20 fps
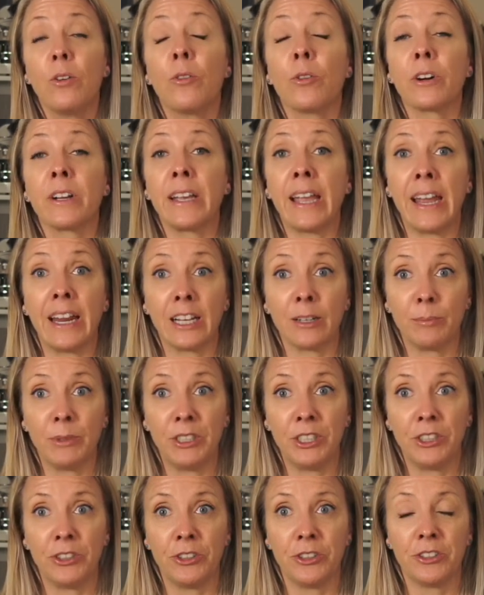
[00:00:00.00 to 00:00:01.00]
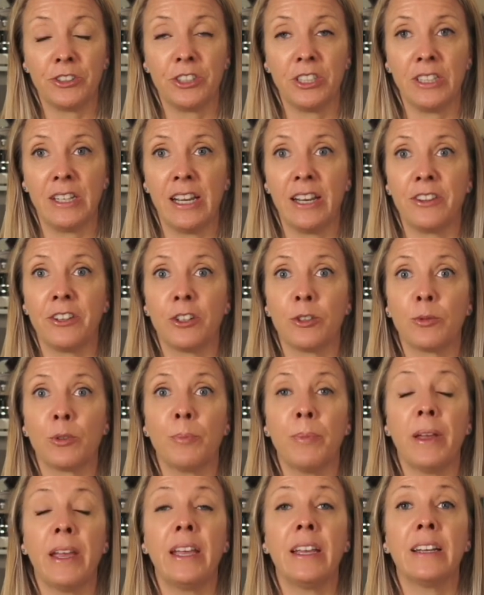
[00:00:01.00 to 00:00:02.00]
organic material together, we're
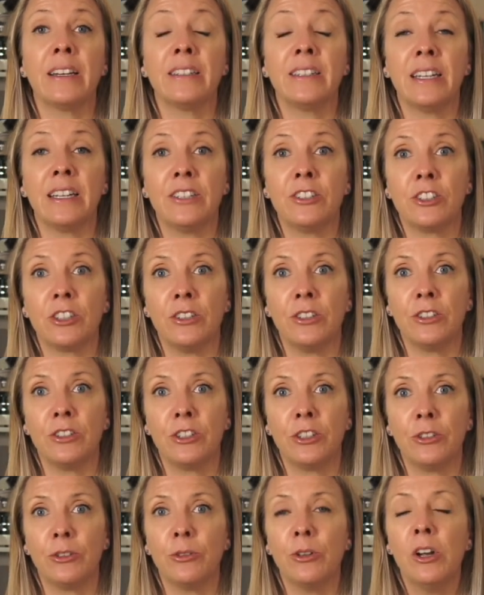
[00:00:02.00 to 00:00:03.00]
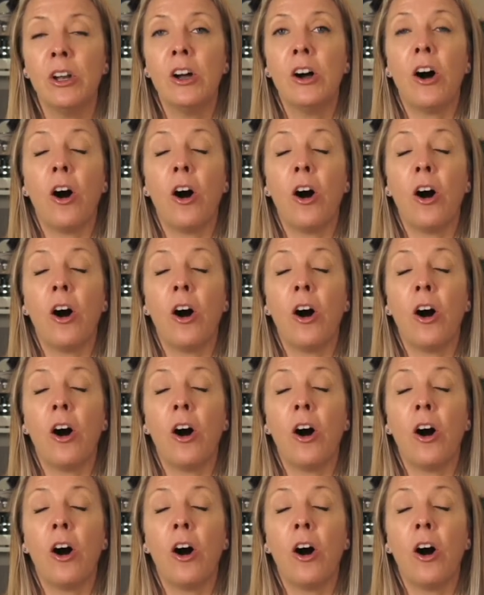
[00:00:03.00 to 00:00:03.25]
paying attention to